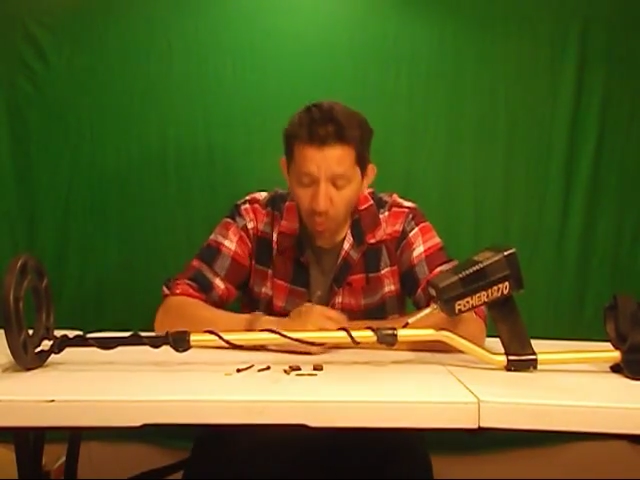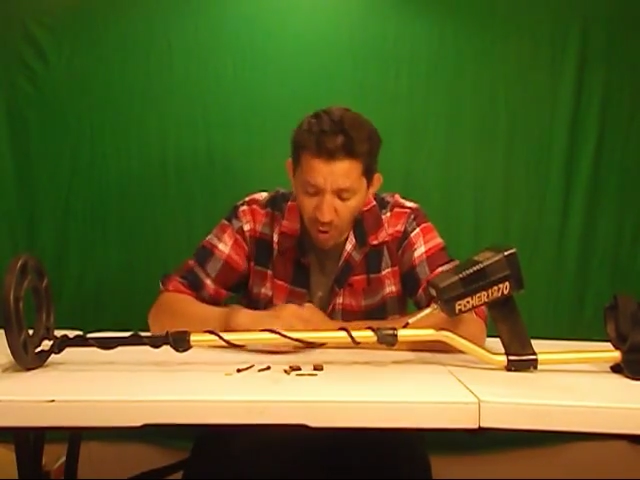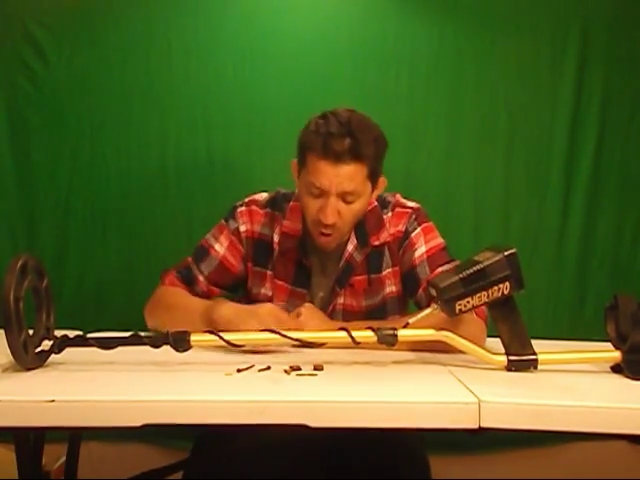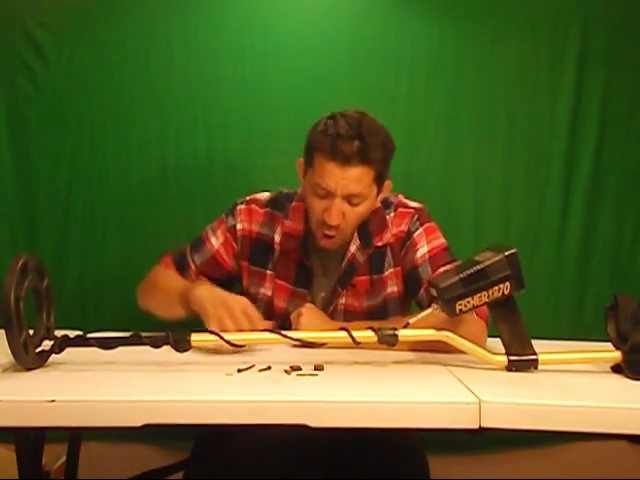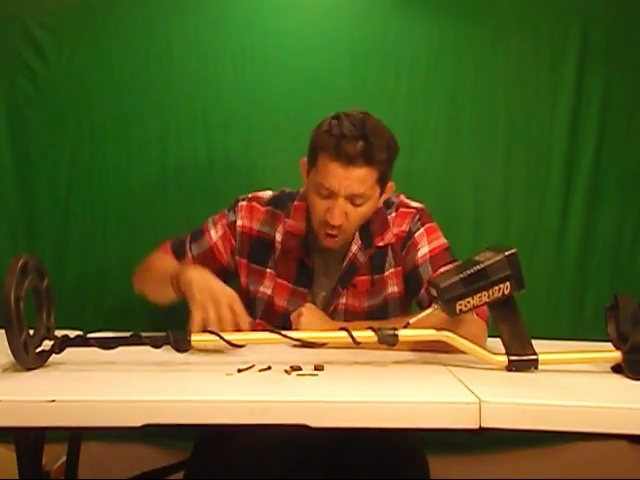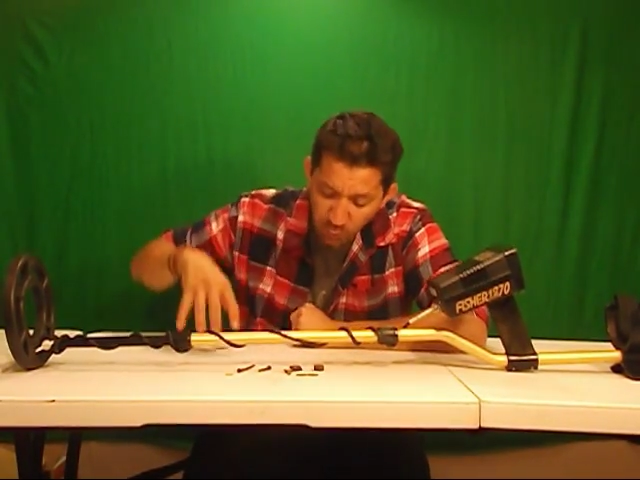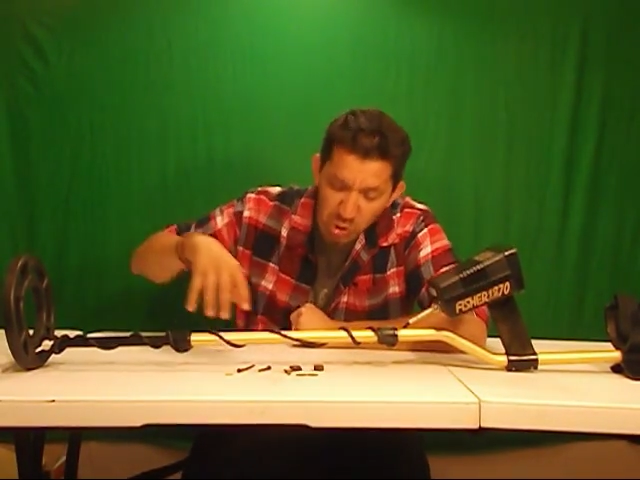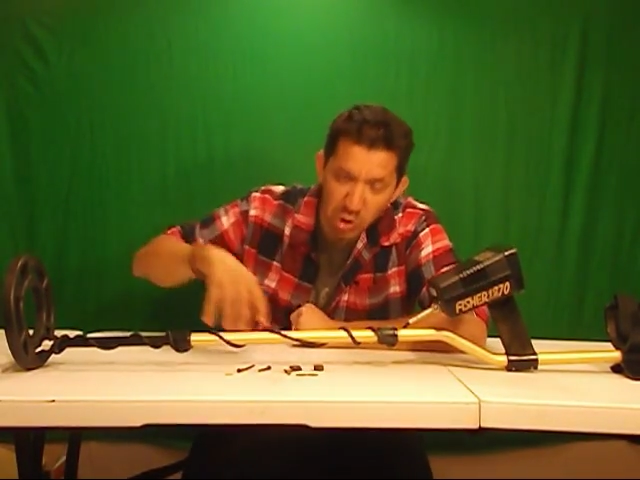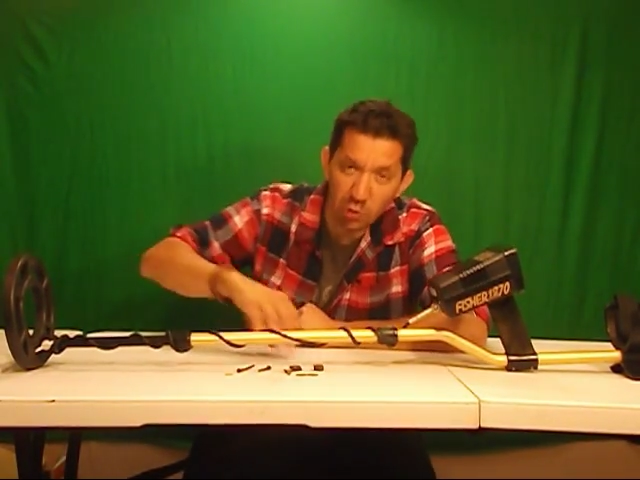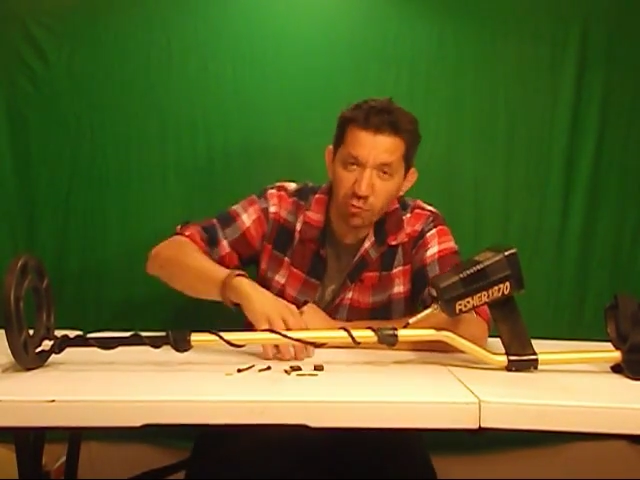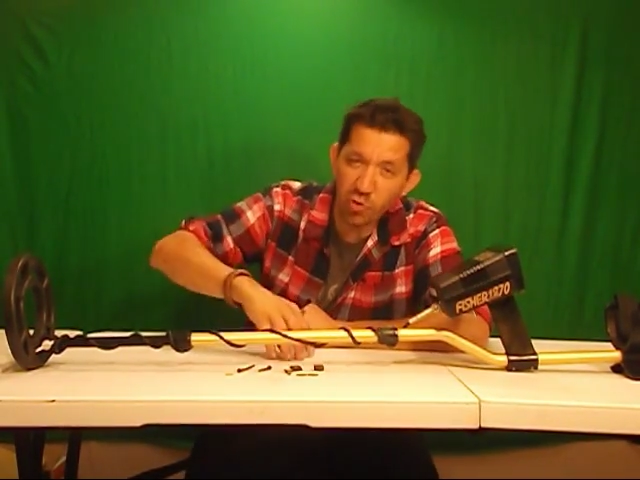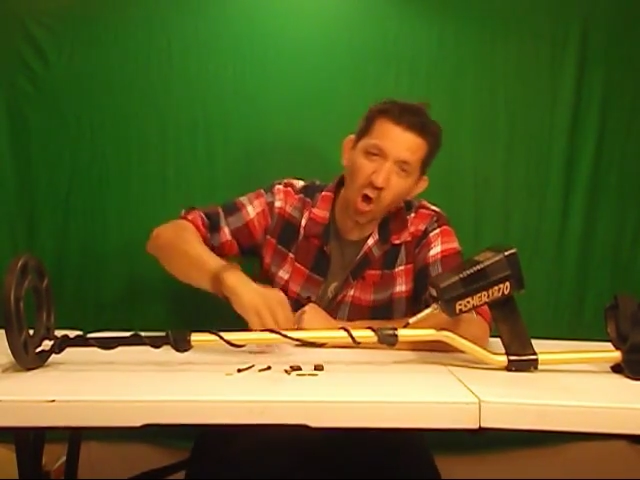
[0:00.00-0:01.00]
oh my god,
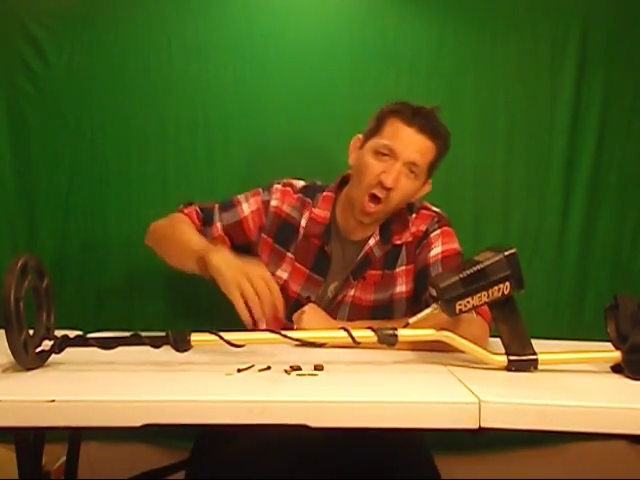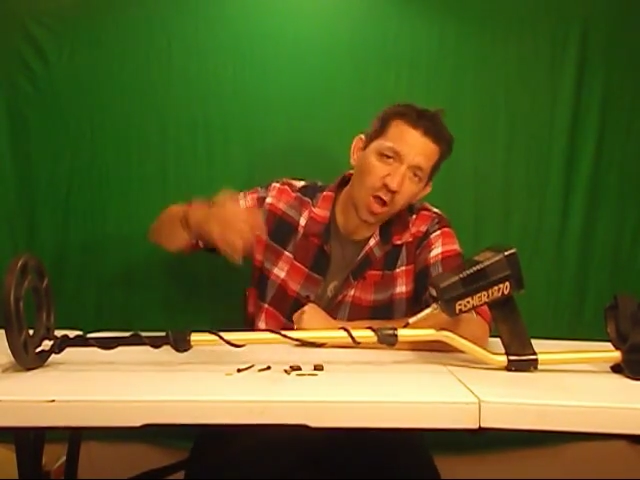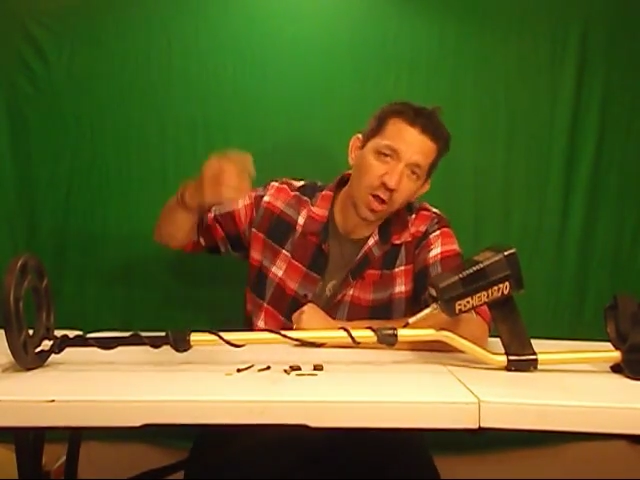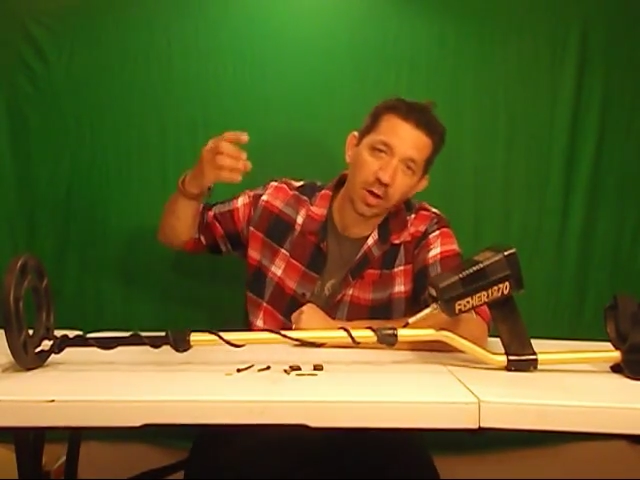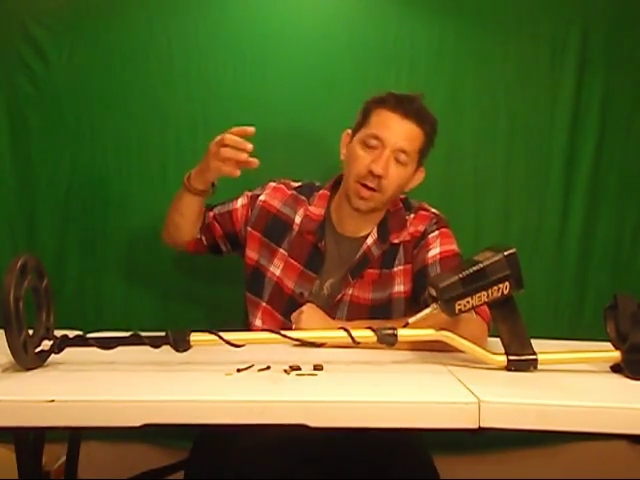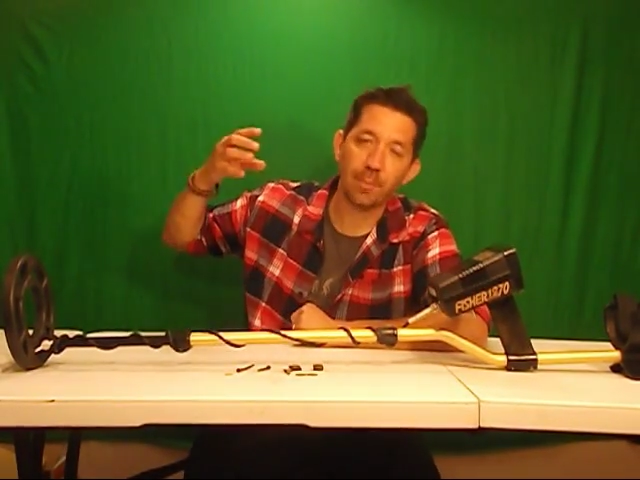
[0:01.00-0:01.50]
silver dollar!